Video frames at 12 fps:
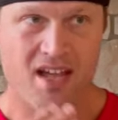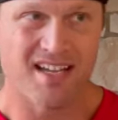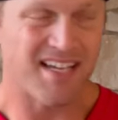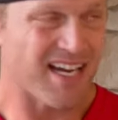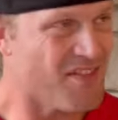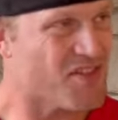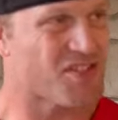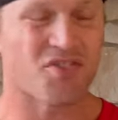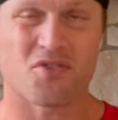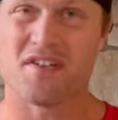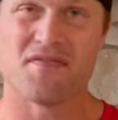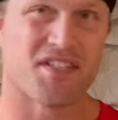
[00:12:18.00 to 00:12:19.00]
Kind of the
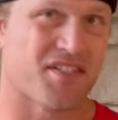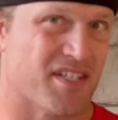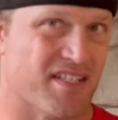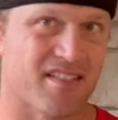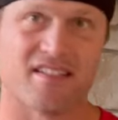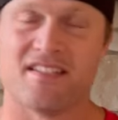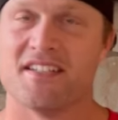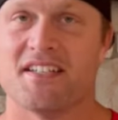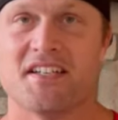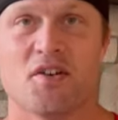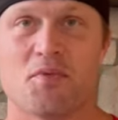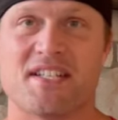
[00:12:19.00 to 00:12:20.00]
story of the season.
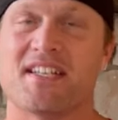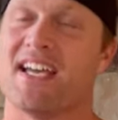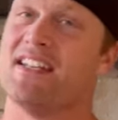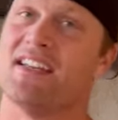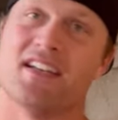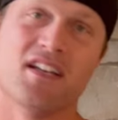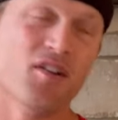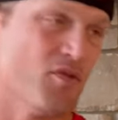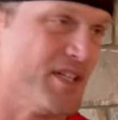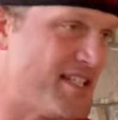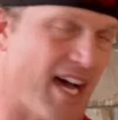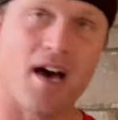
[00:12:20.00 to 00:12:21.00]
We
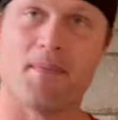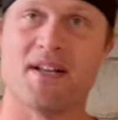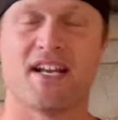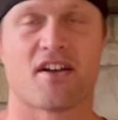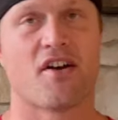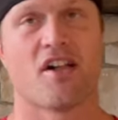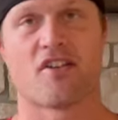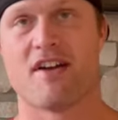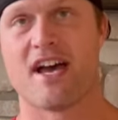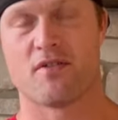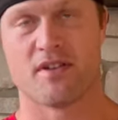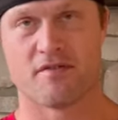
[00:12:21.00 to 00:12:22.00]
dominated
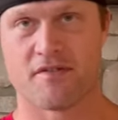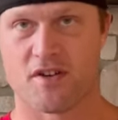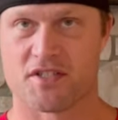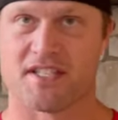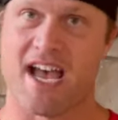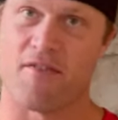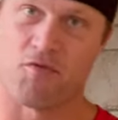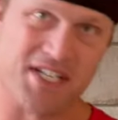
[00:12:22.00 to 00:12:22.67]
Colorado in the first half.